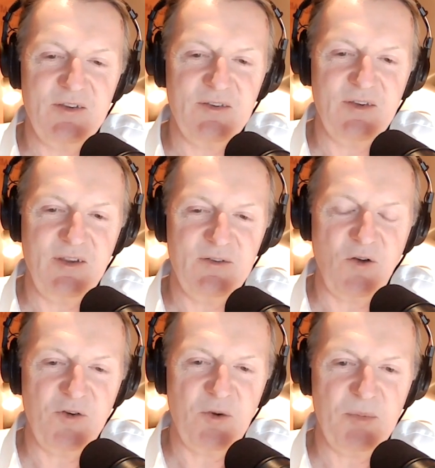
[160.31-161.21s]
is
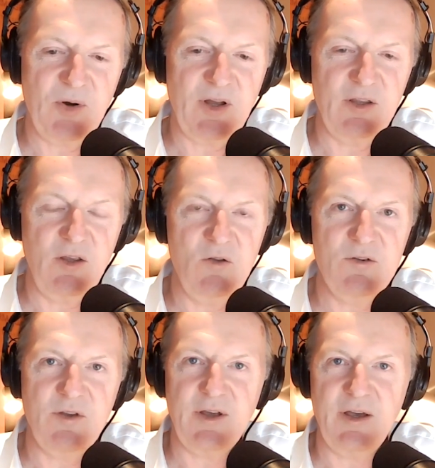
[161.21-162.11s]
often a product
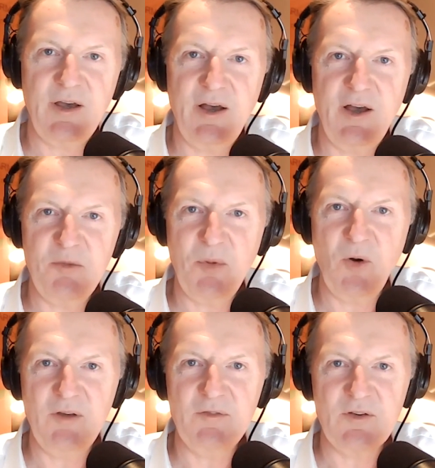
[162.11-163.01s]
used at a
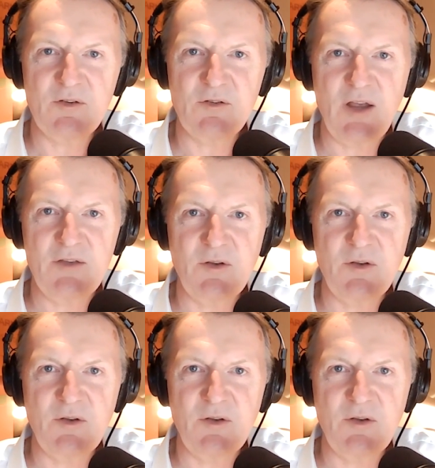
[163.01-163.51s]
point of distress.